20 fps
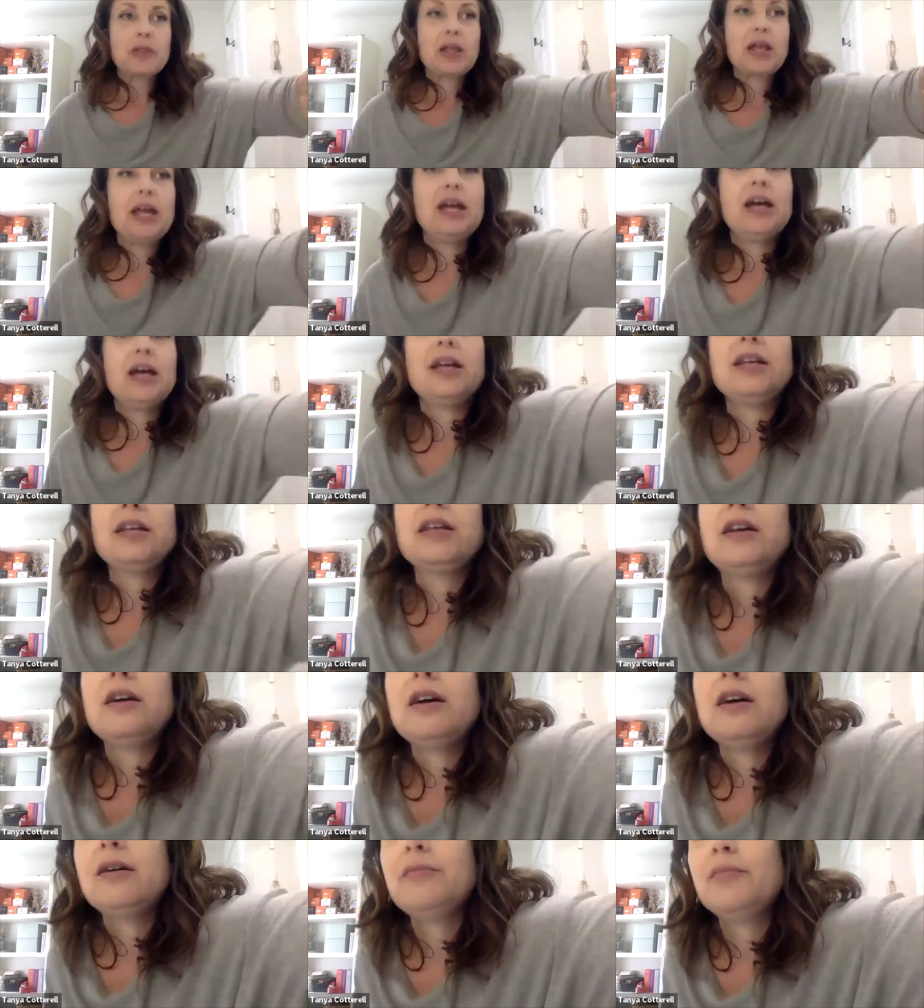And
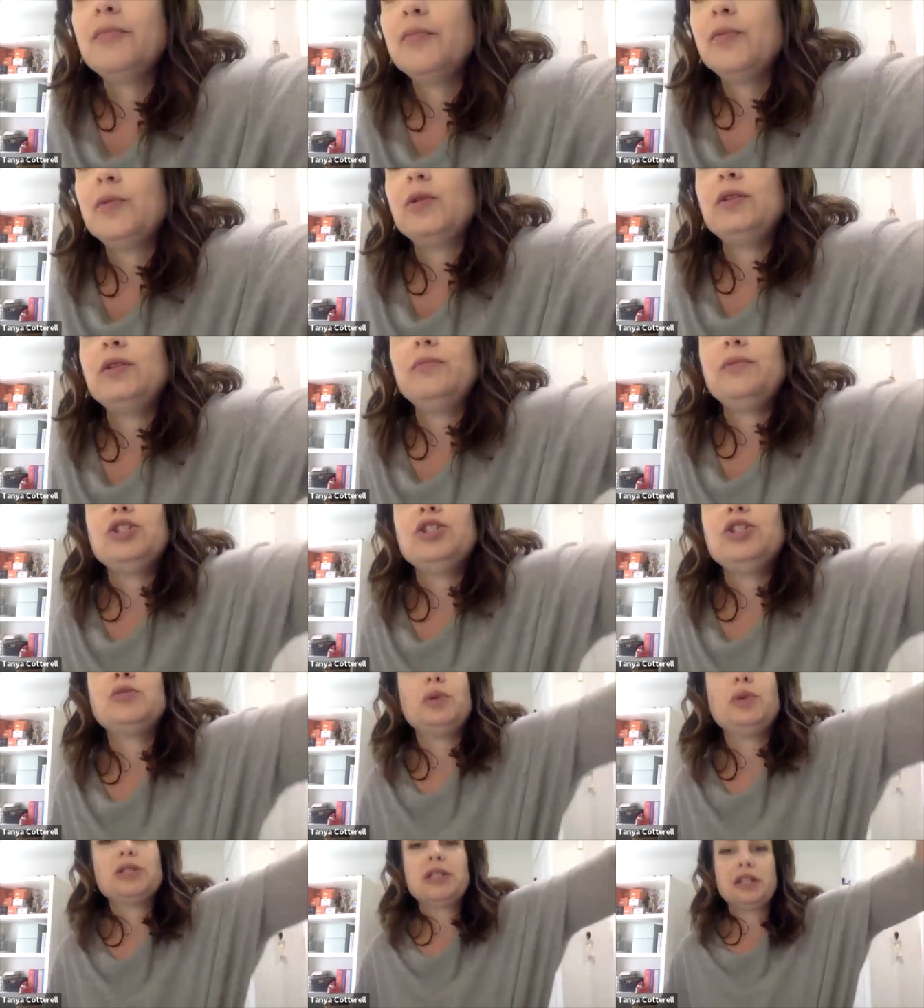let me
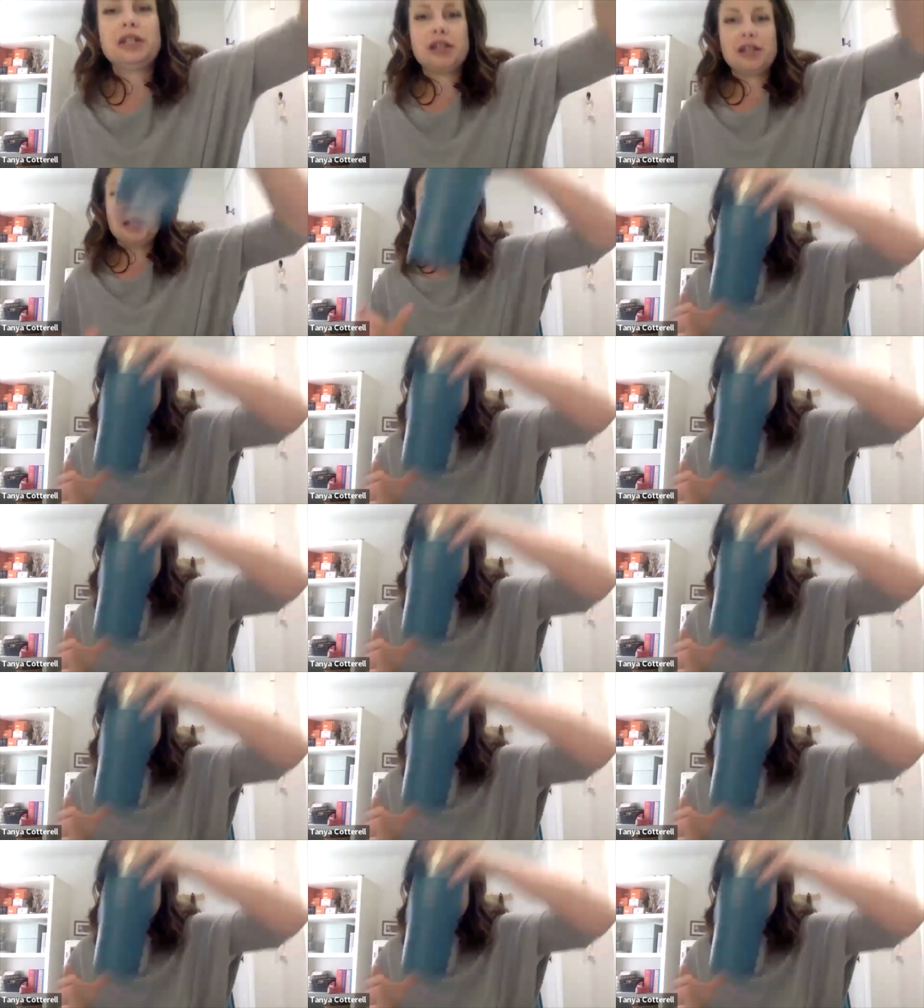just pretend like